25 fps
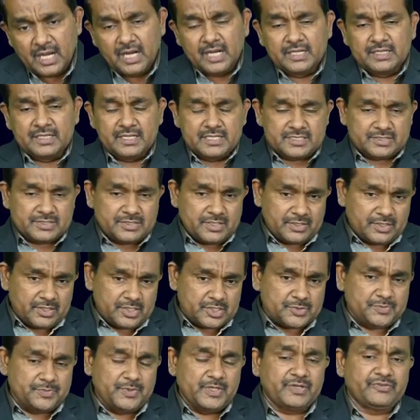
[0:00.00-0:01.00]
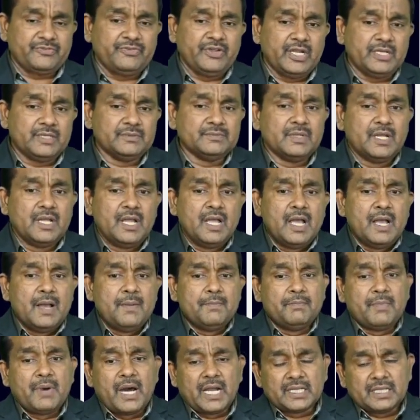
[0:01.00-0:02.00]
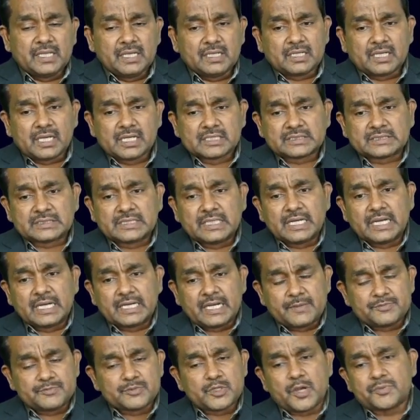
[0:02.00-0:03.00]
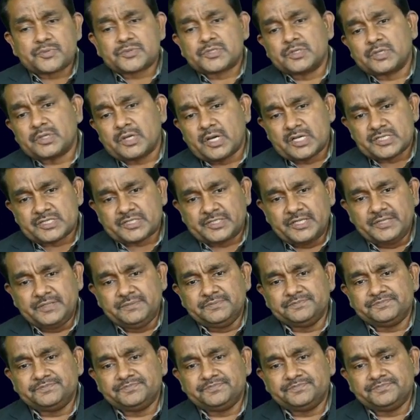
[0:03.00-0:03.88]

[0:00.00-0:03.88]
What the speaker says: Distinguish between marginal costing and absorption costing.